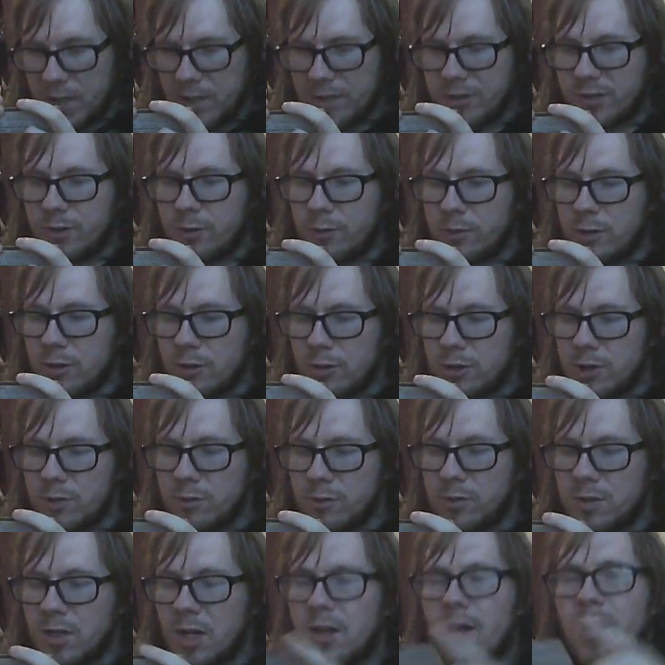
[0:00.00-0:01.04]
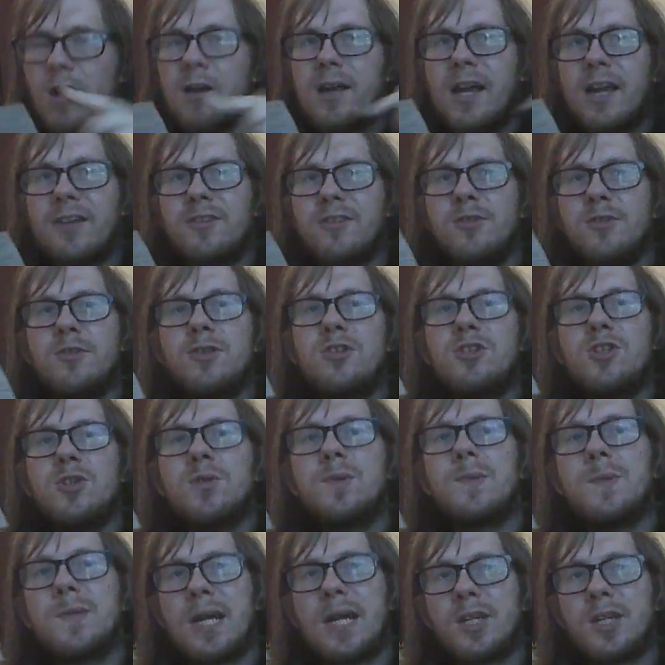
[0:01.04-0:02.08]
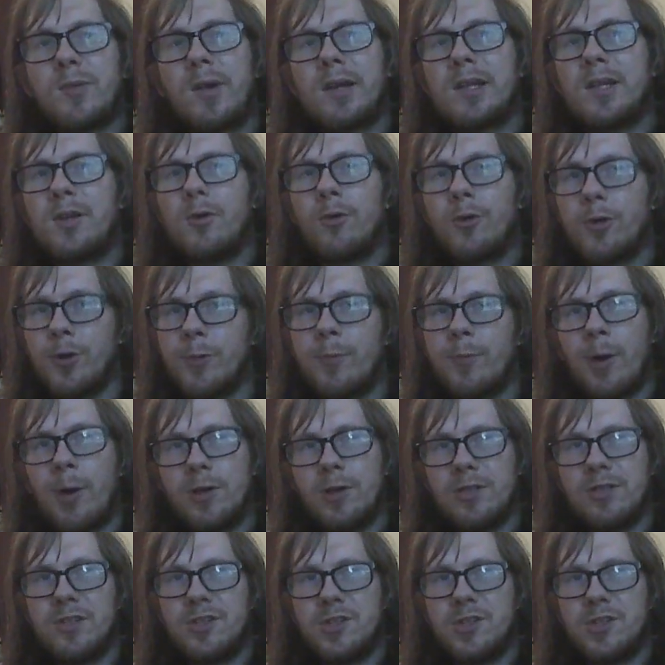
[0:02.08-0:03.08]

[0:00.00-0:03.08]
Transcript: So you can choose, so you can choose to attack directly or your opponent's